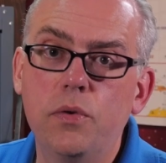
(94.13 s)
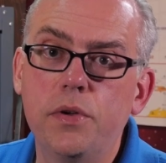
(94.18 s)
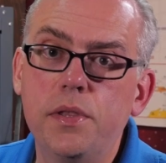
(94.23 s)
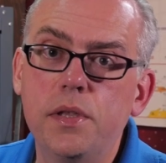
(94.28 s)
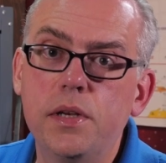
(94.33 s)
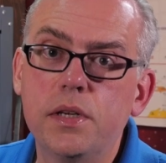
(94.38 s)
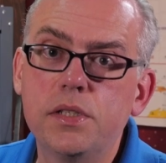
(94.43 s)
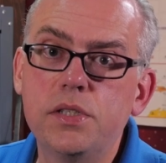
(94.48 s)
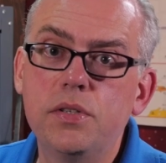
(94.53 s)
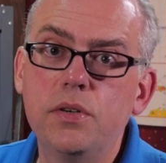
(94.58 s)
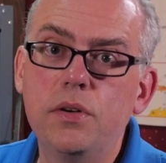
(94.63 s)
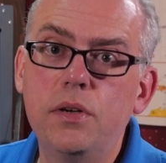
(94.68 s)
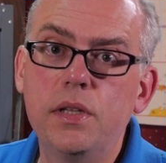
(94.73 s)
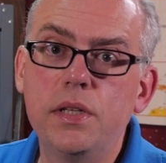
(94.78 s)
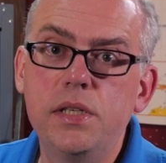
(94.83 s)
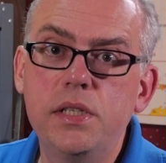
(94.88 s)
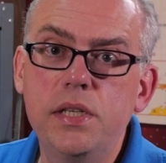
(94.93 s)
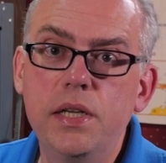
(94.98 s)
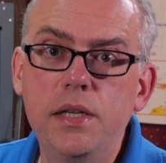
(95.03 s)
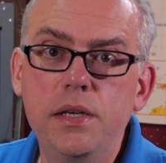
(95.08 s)
With an
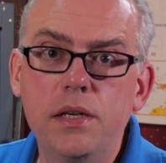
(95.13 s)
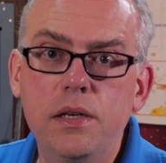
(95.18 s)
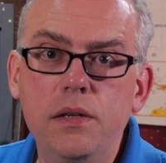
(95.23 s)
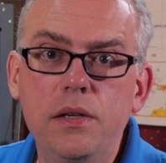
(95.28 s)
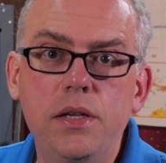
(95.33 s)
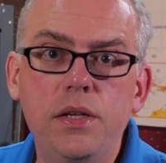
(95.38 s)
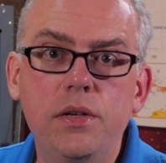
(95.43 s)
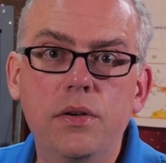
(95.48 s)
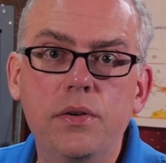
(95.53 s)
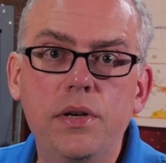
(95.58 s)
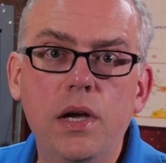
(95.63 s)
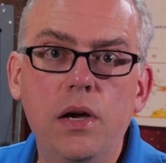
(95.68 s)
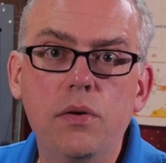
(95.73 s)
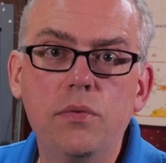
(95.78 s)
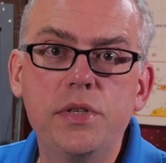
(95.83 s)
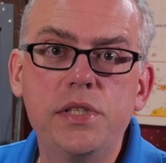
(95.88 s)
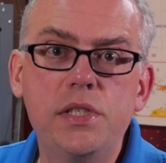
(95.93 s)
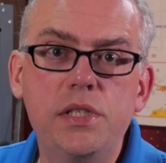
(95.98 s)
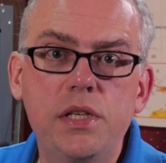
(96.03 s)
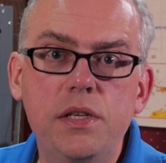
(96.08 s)
external antenna, you'll
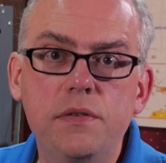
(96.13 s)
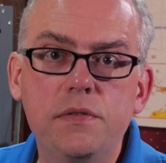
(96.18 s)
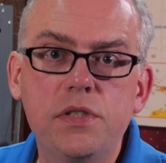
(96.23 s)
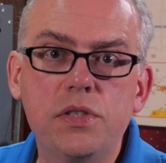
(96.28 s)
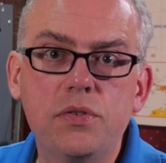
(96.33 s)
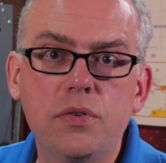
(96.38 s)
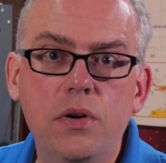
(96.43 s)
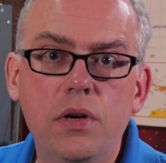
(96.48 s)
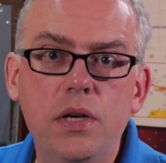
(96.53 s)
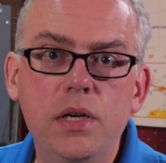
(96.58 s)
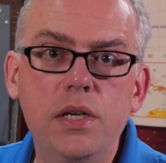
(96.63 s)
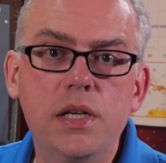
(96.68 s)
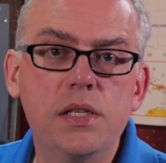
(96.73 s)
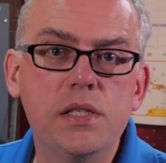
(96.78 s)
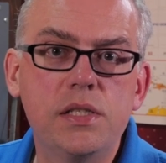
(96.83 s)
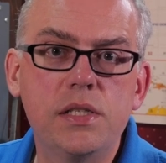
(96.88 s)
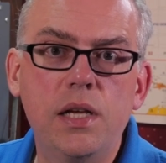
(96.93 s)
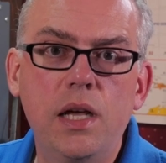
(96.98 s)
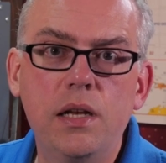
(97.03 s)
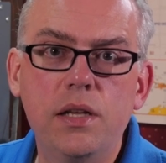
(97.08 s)
now receive strong
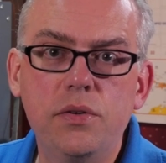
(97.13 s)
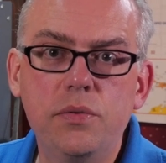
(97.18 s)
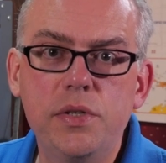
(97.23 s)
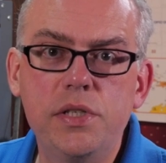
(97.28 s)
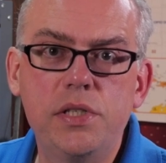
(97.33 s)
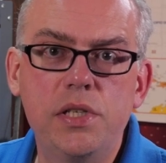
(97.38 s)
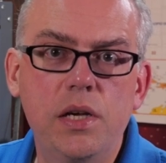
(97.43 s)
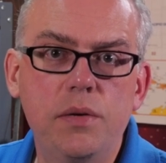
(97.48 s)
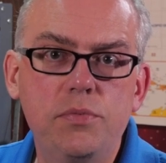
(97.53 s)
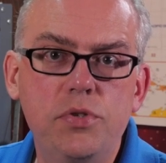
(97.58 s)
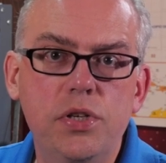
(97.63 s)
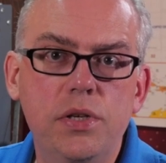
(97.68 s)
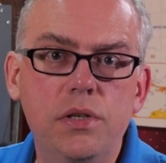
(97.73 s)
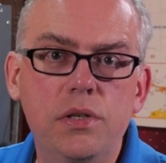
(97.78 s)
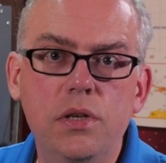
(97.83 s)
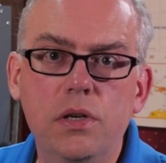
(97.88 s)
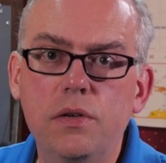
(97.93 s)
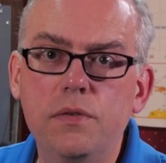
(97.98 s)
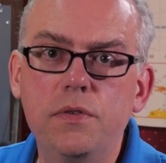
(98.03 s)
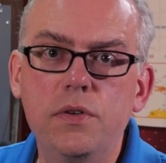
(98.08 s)
and solid
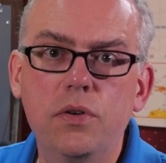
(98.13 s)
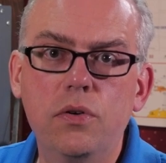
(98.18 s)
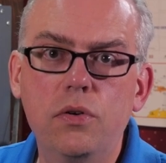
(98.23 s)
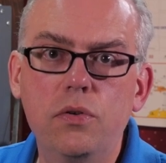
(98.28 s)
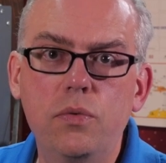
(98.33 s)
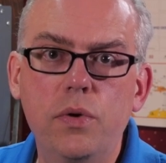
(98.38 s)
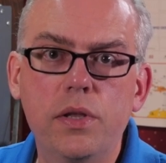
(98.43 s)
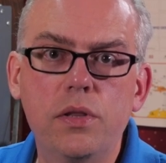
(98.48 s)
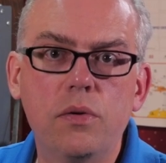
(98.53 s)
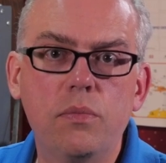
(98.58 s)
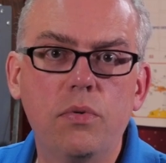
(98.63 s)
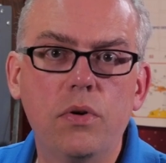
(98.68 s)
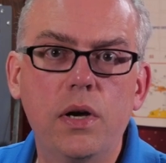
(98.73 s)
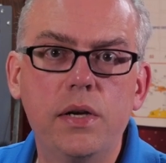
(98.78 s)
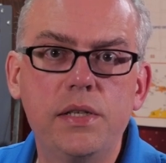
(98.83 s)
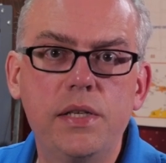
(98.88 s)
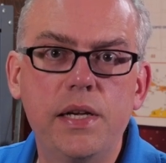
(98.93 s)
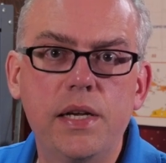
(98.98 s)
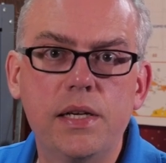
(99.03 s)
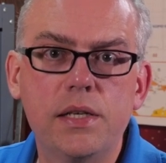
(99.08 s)
reception of NOAA weather
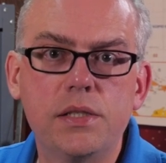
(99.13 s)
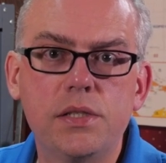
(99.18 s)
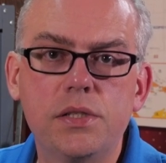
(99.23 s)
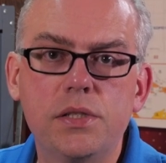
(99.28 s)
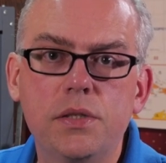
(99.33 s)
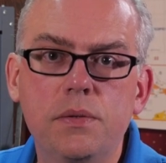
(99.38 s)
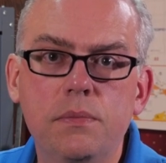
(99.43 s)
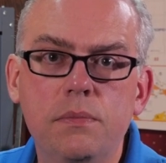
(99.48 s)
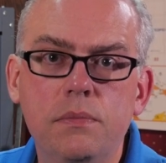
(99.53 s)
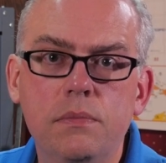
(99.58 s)
broadcasts.